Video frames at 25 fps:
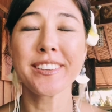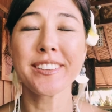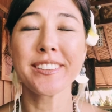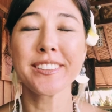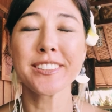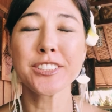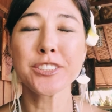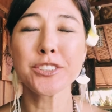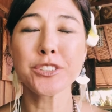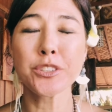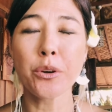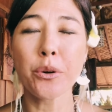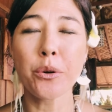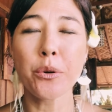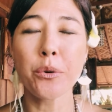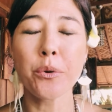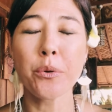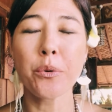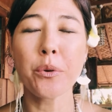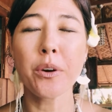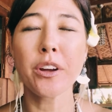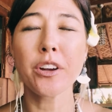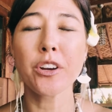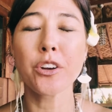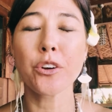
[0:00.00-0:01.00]

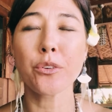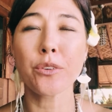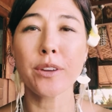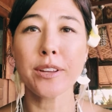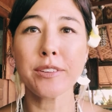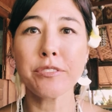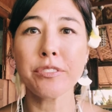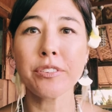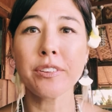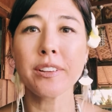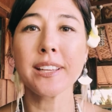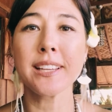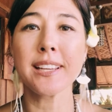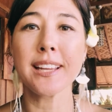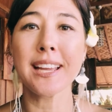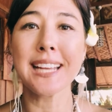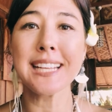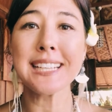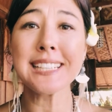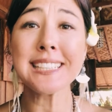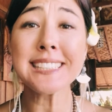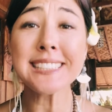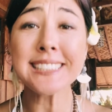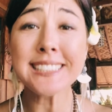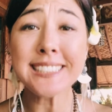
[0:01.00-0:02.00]
so gratefully
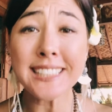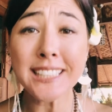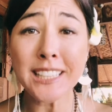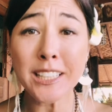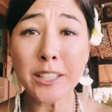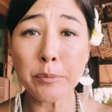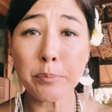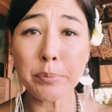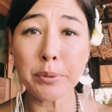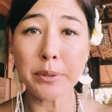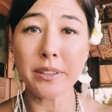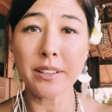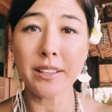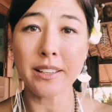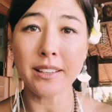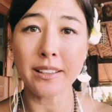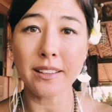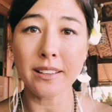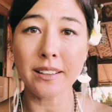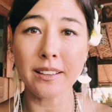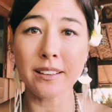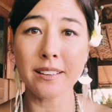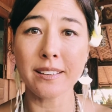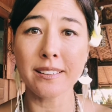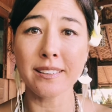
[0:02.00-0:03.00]
deep
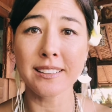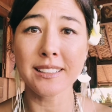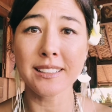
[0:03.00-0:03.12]
in